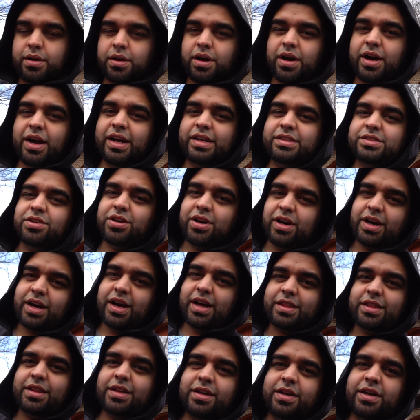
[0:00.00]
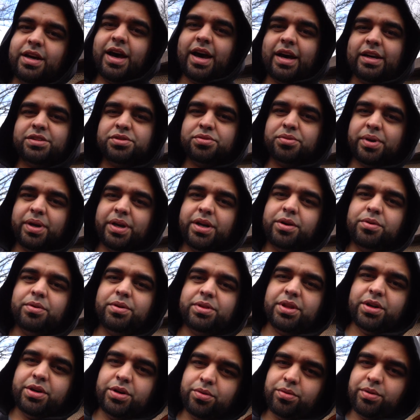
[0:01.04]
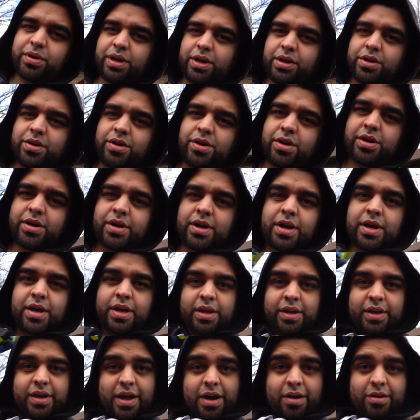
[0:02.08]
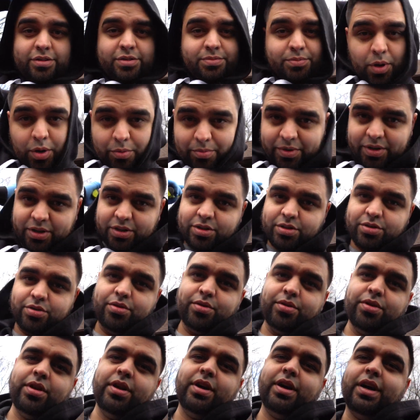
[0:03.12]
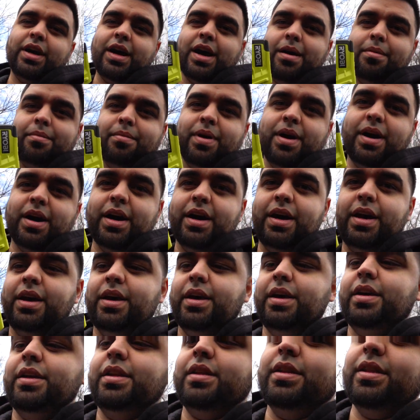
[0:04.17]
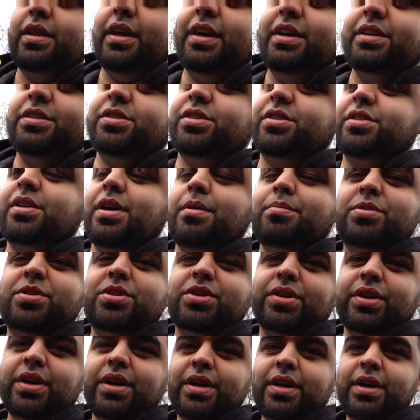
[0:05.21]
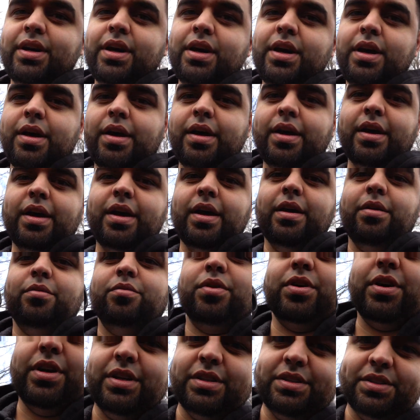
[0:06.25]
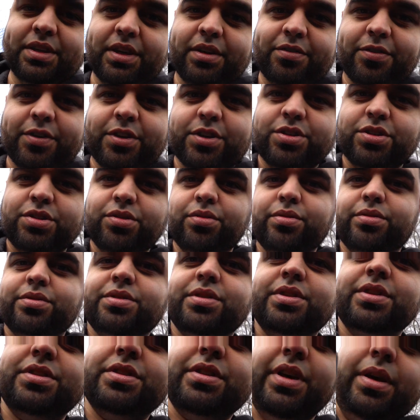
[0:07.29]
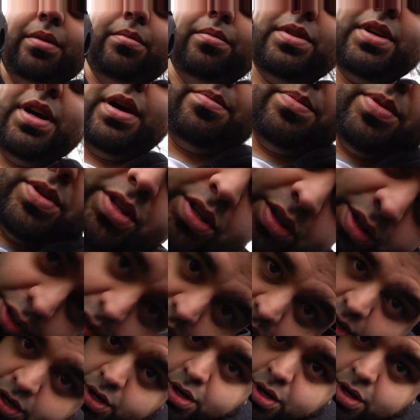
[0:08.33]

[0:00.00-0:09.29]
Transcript: All right, so I got the actuator with the new gear on. Now it's moment of truth. I got my laser temperature gun and we're gonna see if it shoots the same temperature